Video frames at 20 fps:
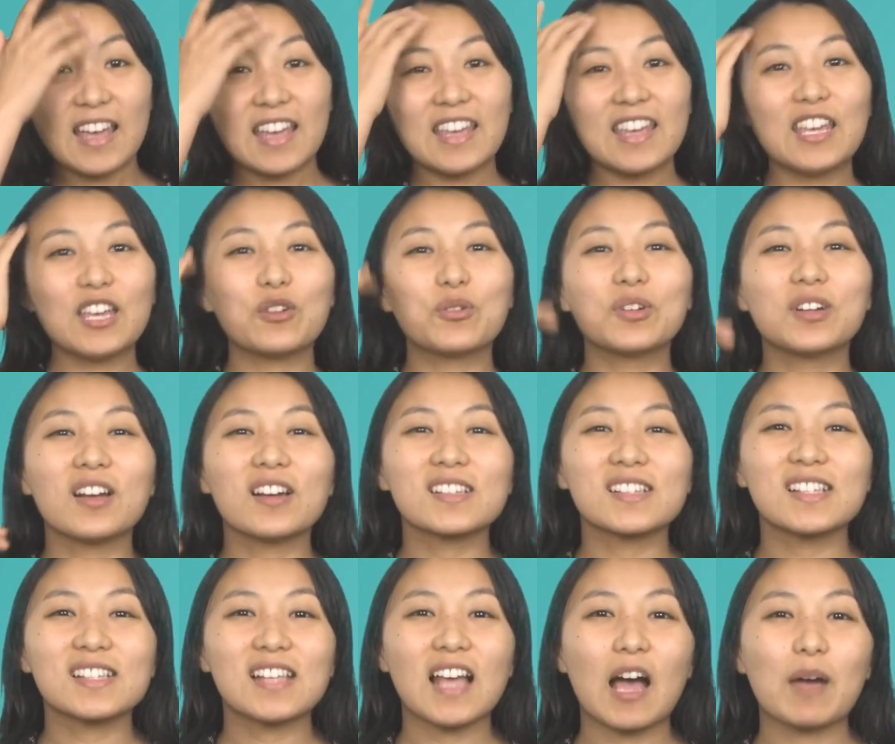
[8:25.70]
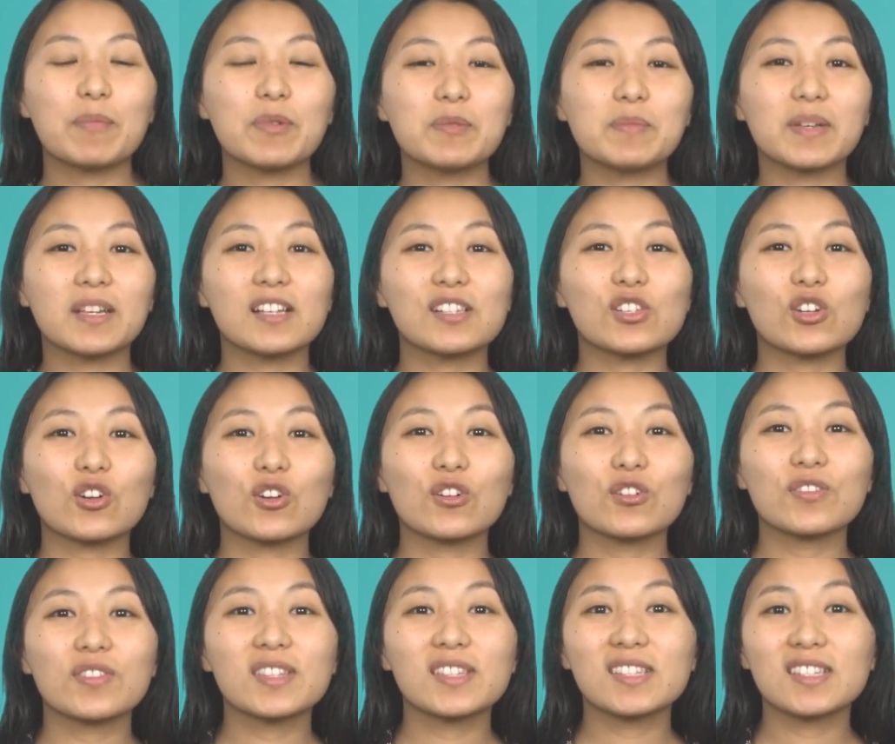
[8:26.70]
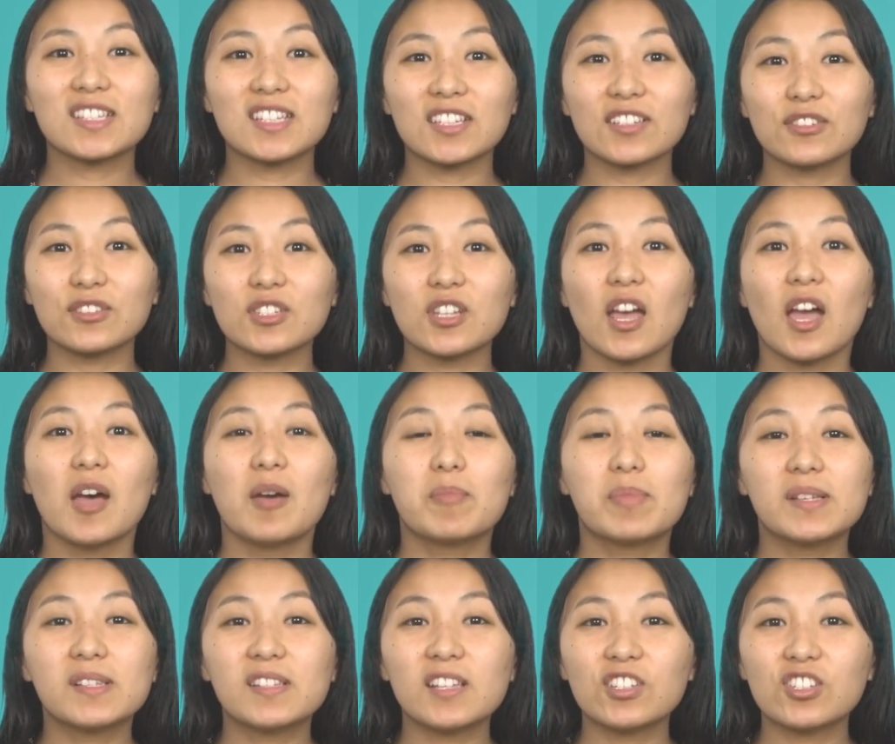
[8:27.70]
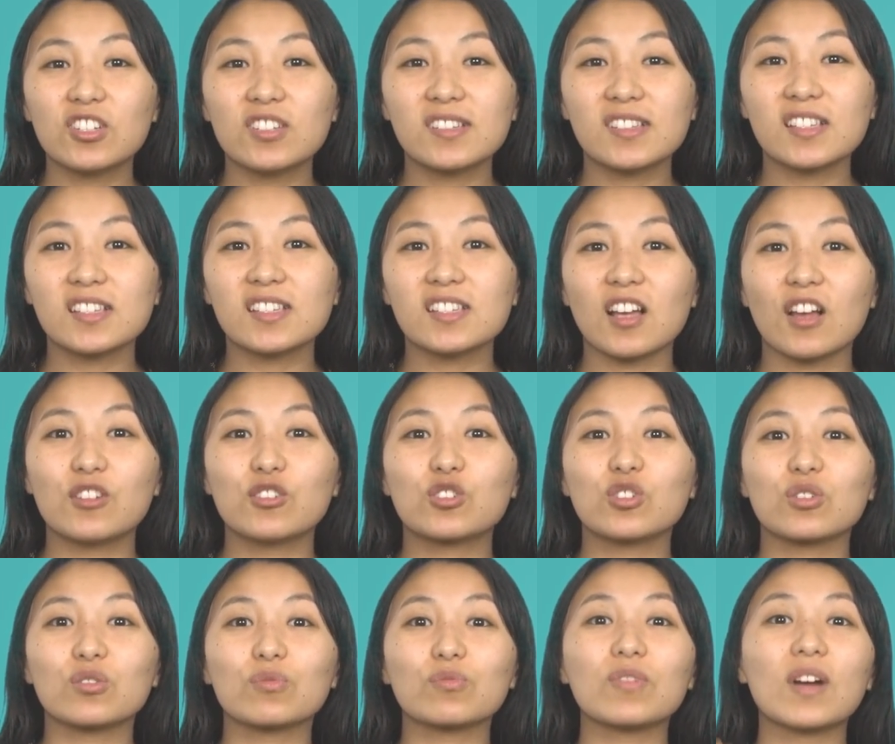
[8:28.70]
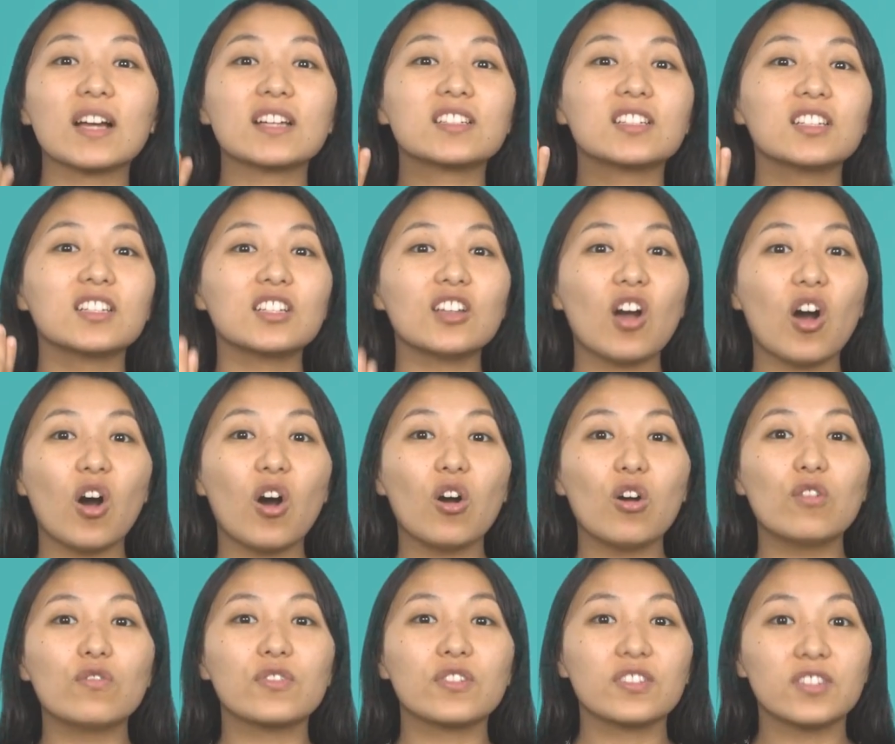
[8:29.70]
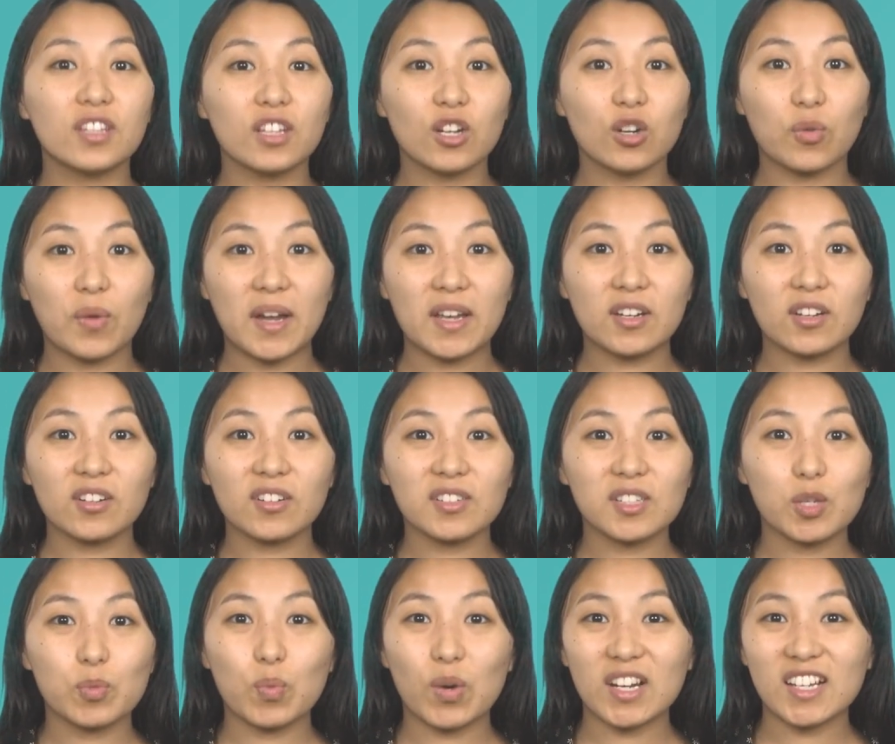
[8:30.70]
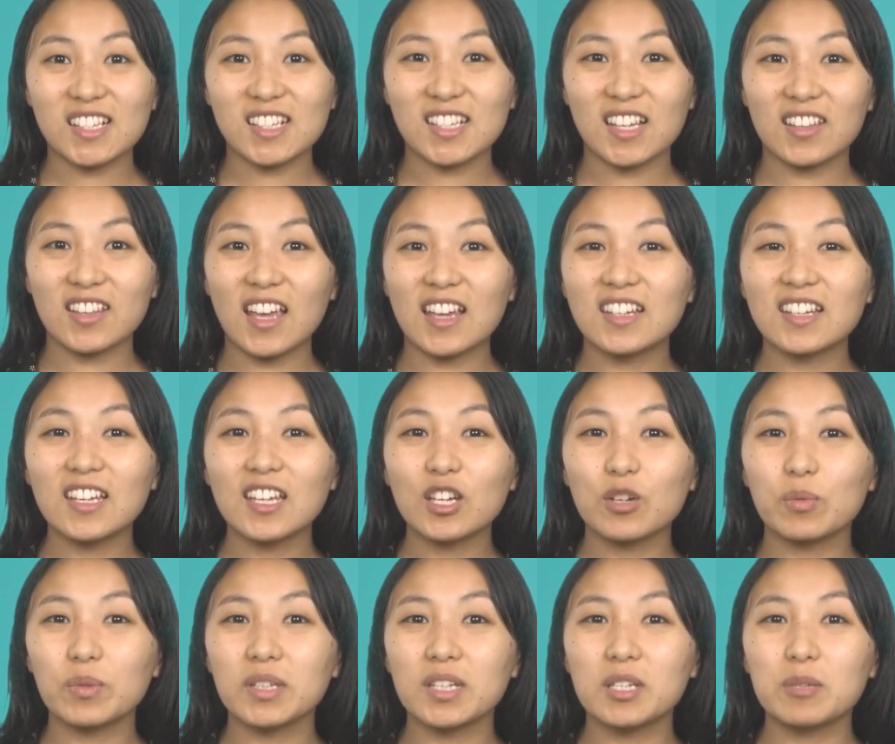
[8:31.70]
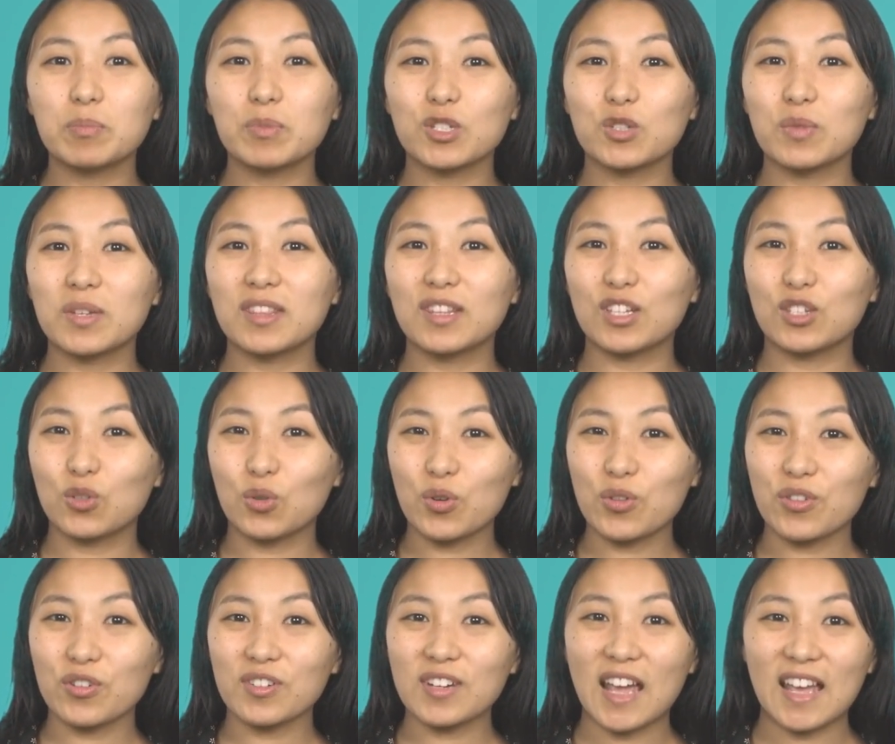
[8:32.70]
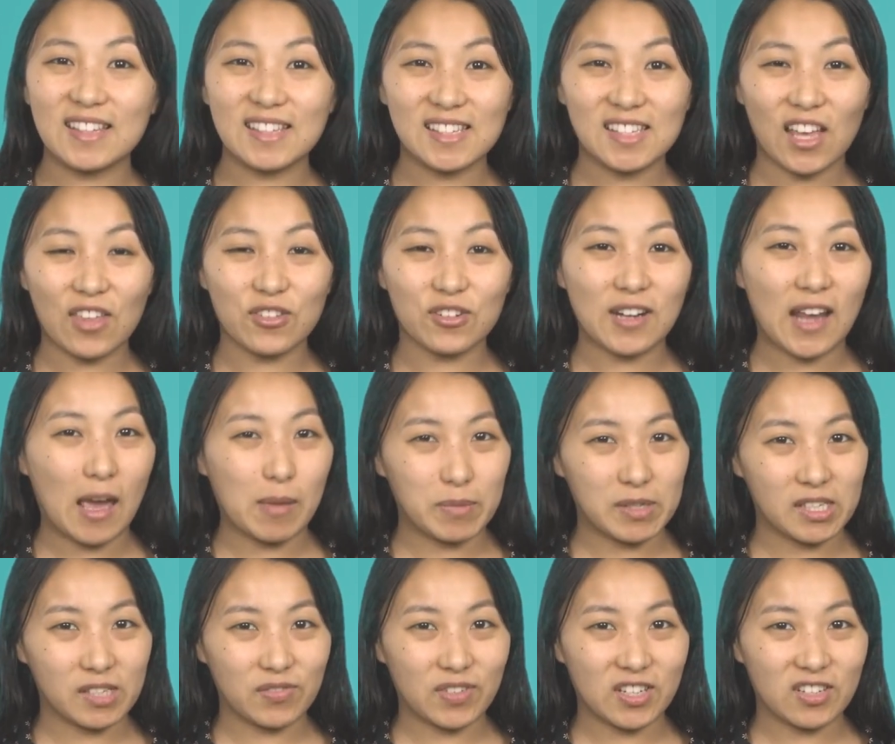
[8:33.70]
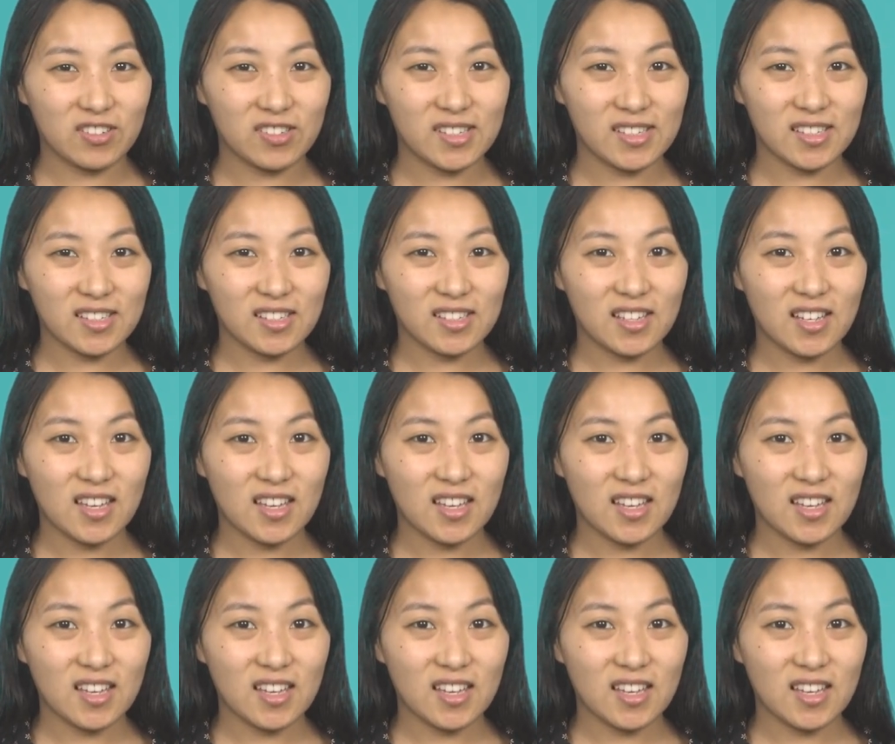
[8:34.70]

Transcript: Equinoxes happen because Earth's tilt positions the sun directly over the equator, spreading sunlight equally between the northern and southern hemispheres.